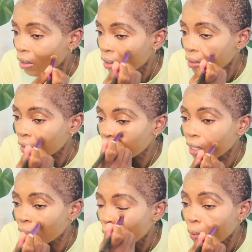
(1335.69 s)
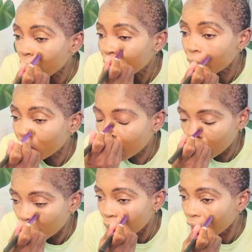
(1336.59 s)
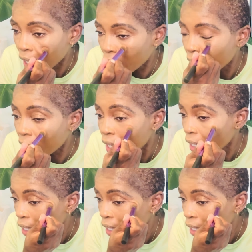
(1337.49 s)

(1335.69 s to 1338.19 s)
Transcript: Because I don't want it to look cakey.